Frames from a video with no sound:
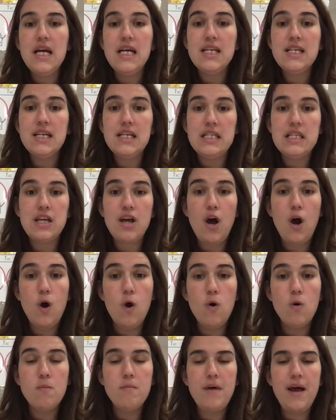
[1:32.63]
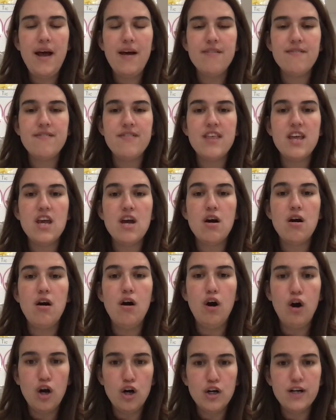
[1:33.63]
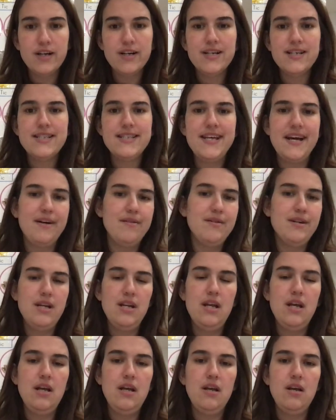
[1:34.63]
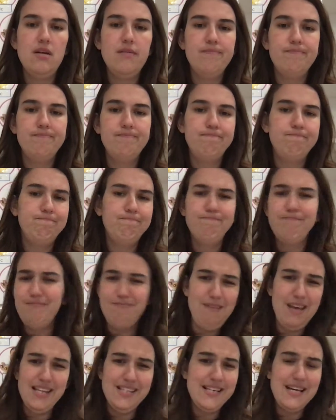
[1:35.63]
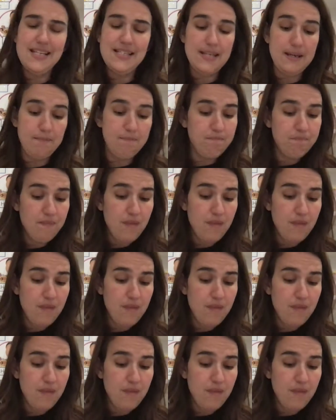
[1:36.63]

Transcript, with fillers: Does comb have the R sound in it? It doesn't.